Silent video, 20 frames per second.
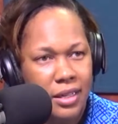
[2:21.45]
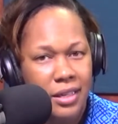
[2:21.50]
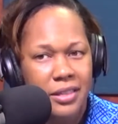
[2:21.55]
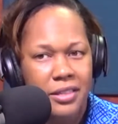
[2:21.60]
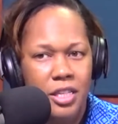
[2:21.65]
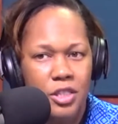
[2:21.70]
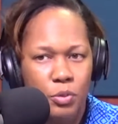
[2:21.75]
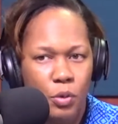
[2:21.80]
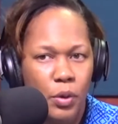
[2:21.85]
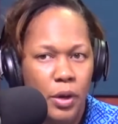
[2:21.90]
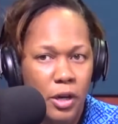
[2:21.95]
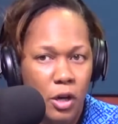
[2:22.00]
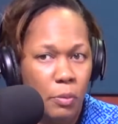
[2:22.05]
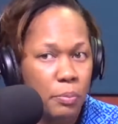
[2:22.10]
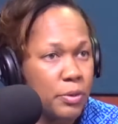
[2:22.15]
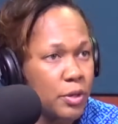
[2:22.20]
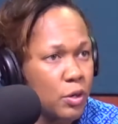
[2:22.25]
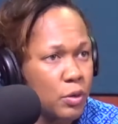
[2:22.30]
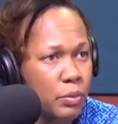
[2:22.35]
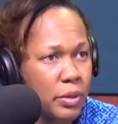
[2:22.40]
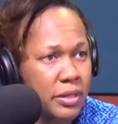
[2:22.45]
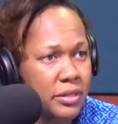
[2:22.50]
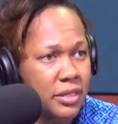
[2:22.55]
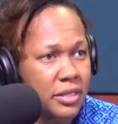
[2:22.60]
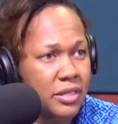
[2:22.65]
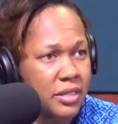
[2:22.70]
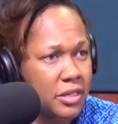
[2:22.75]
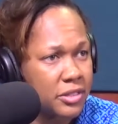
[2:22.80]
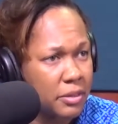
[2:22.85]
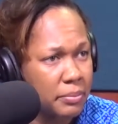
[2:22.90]
this will help you with
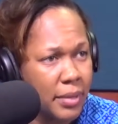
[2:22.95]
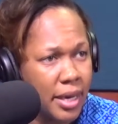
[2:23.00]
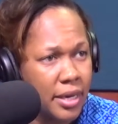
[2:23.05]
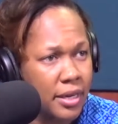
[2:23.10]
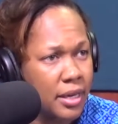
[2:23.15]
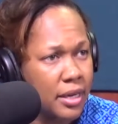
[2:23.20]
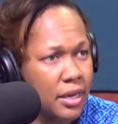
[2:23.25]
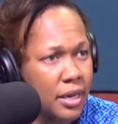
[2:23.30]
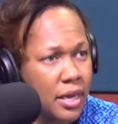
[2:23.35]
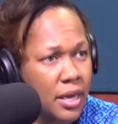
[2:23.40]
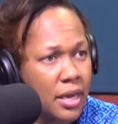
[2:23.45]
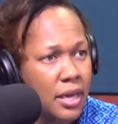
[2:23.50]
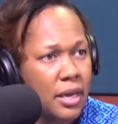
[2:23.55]
decision-making,